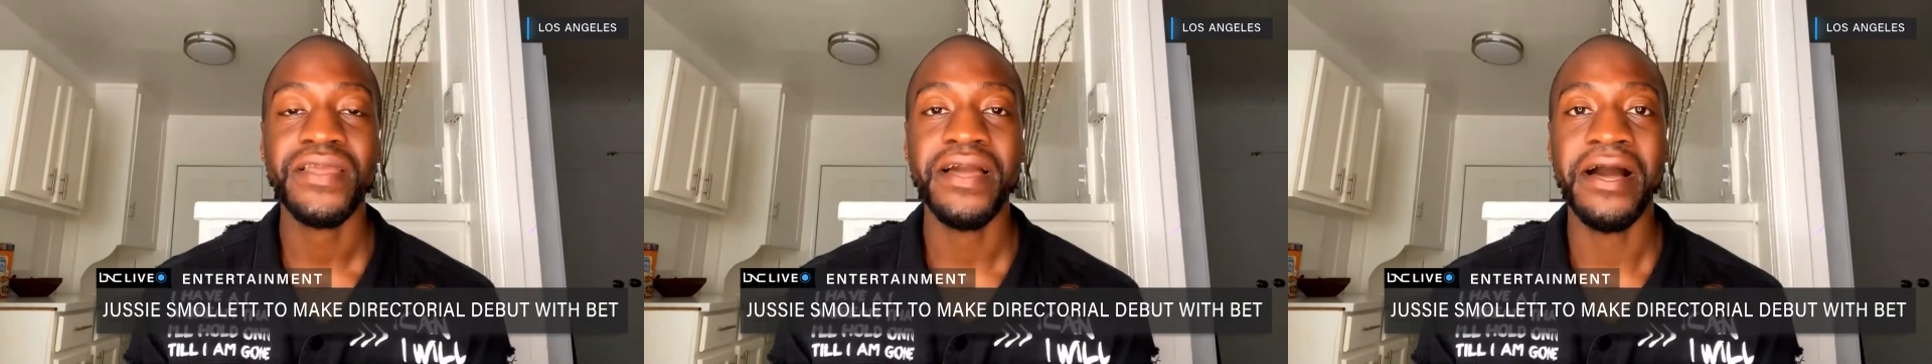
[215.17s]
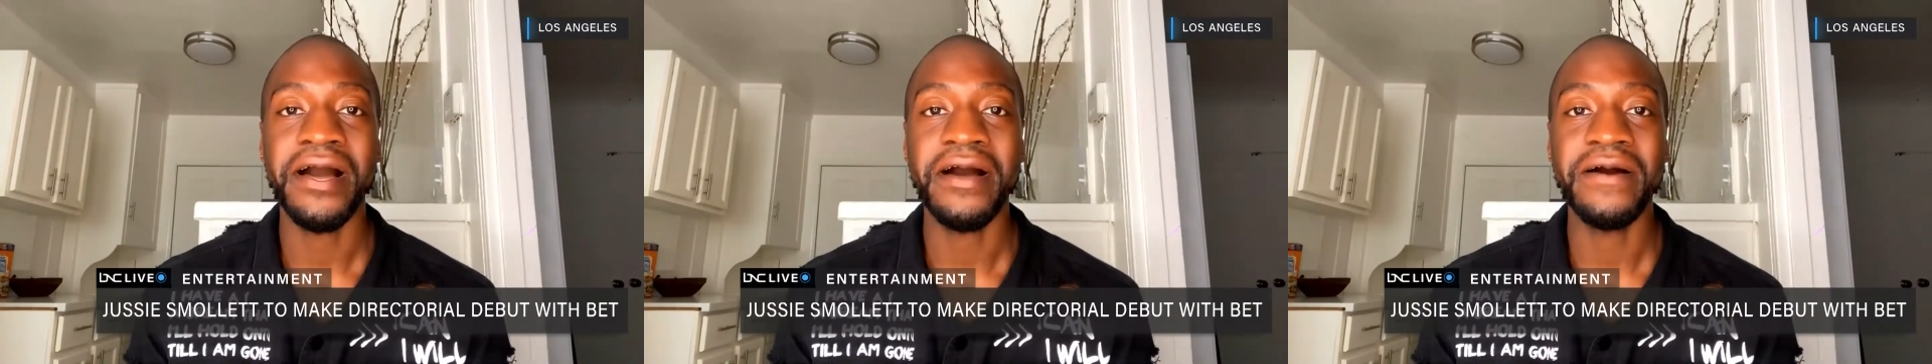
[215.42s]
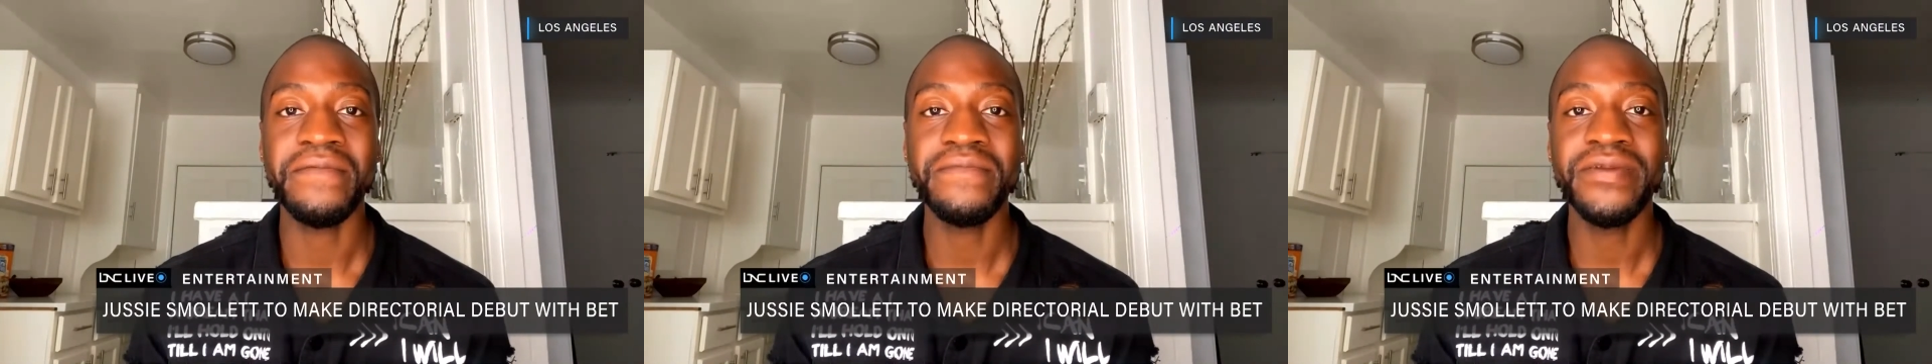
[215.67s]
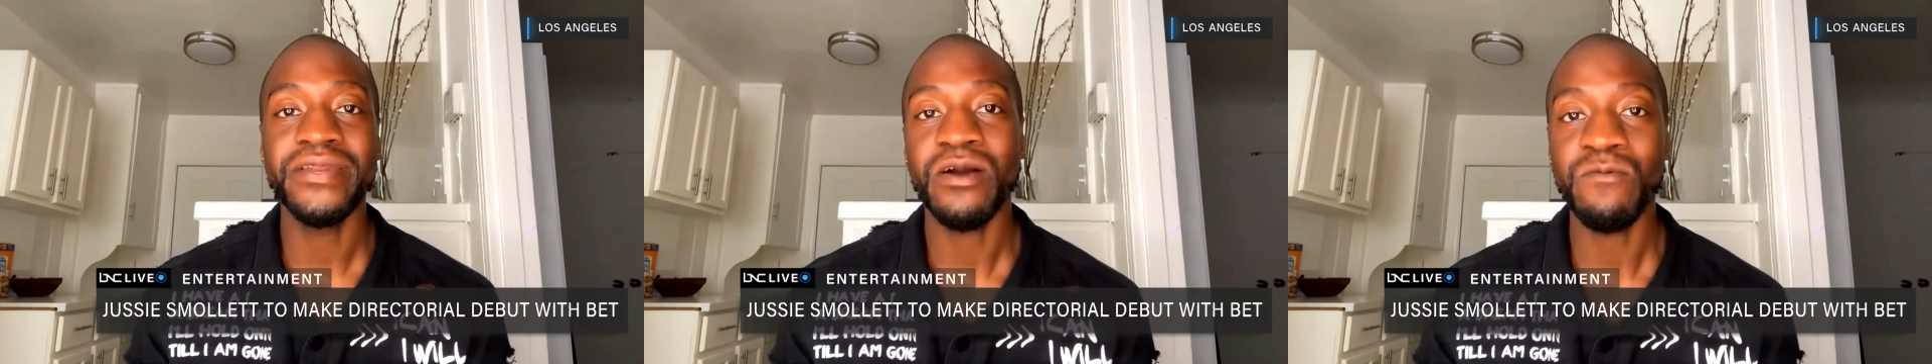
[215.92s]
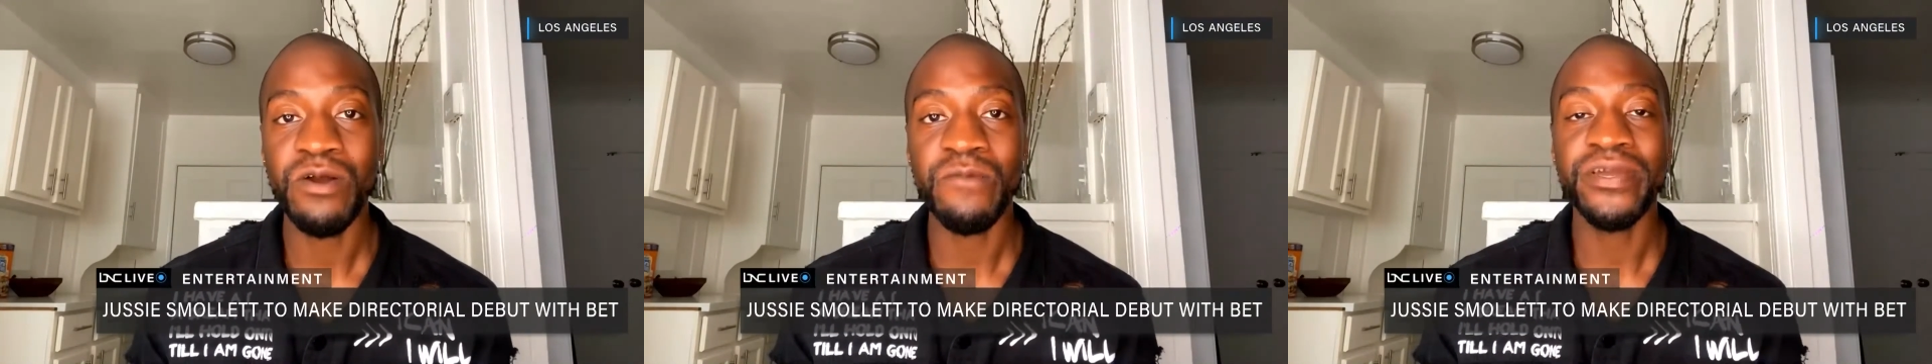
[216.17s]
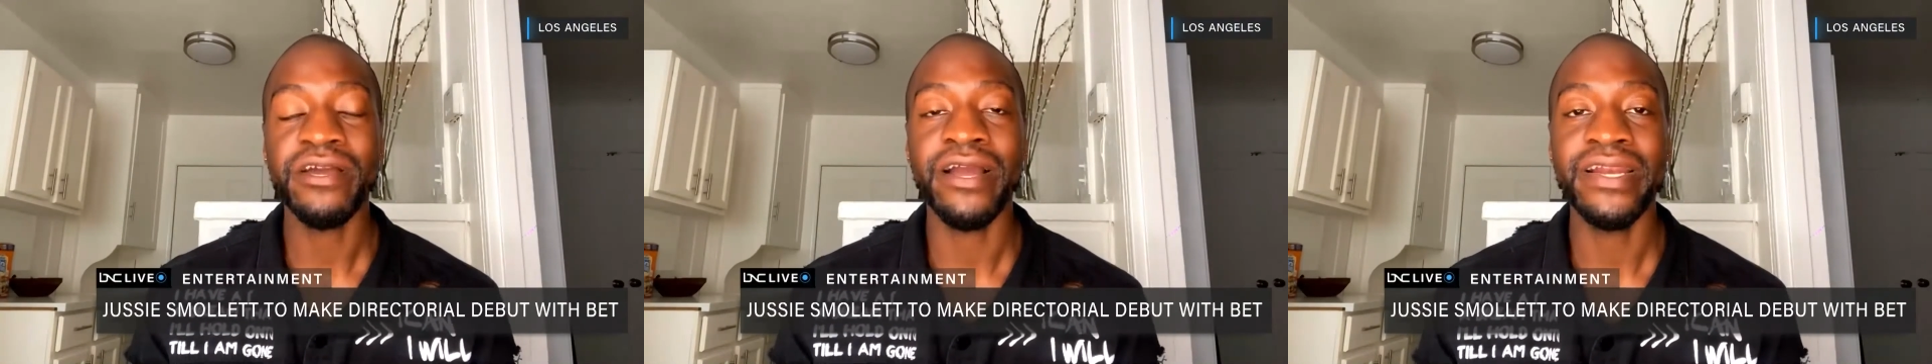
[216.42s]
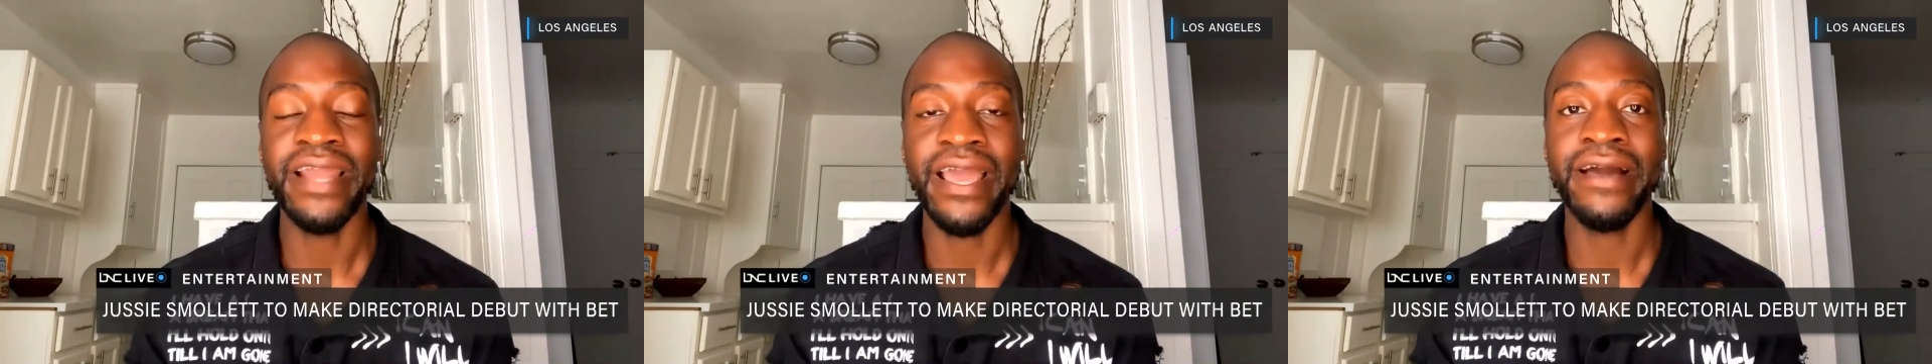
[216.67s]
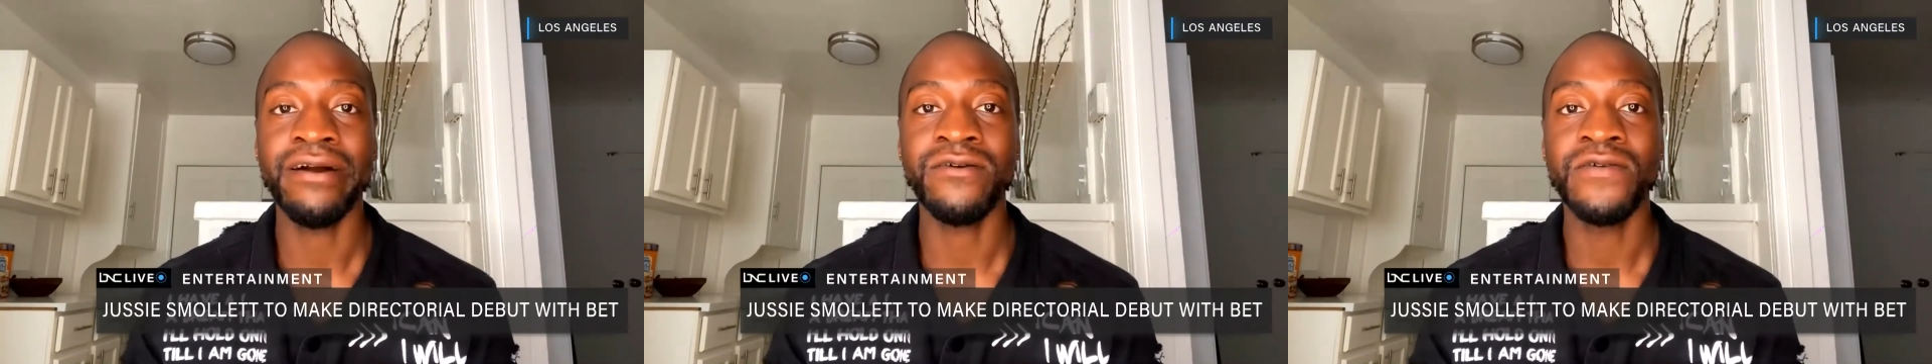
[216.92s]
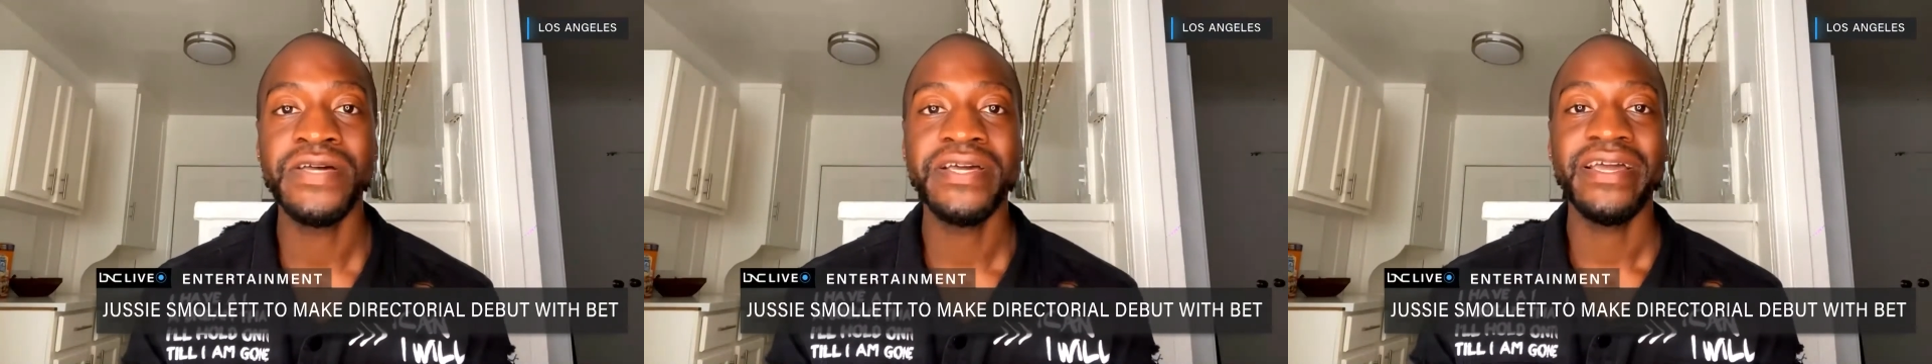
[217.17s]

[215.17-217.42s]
you know, where we are now.